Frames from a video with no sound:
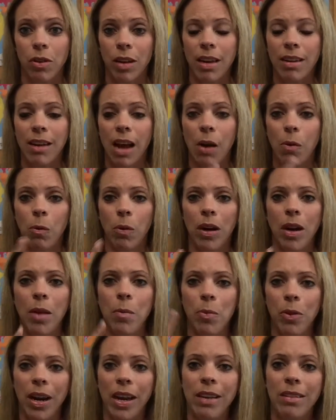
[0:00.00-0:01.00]
And I want to
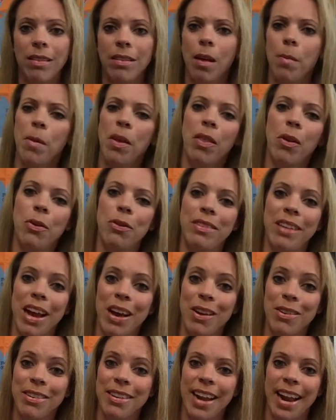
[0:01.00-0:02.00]
break some of those
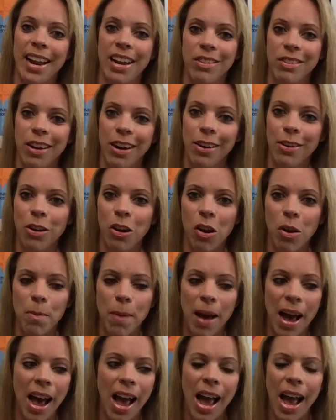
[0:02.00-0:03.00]
down today and talk to you
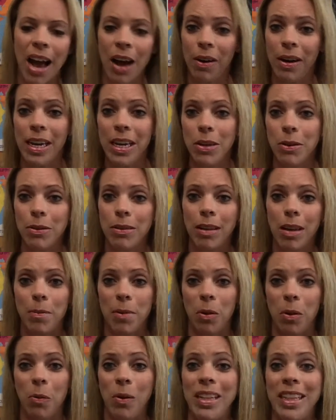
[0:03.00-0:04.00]
about how I use them
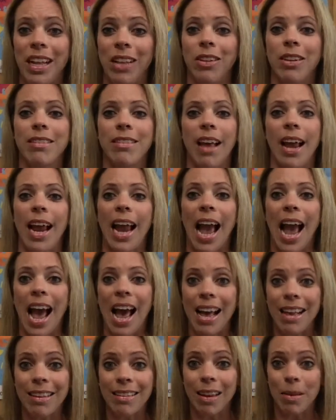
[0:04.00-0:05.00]
and what that looks like
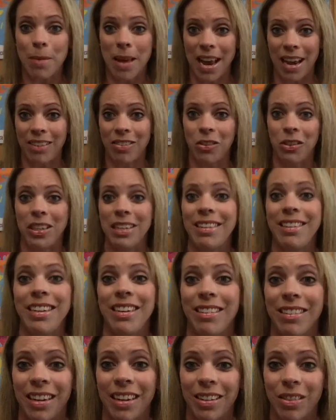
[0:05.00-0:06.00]
as I'm actually
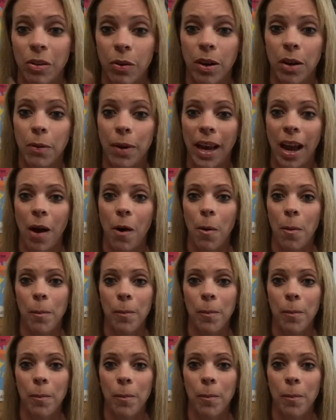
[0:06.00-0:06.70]
teaching. So here we go.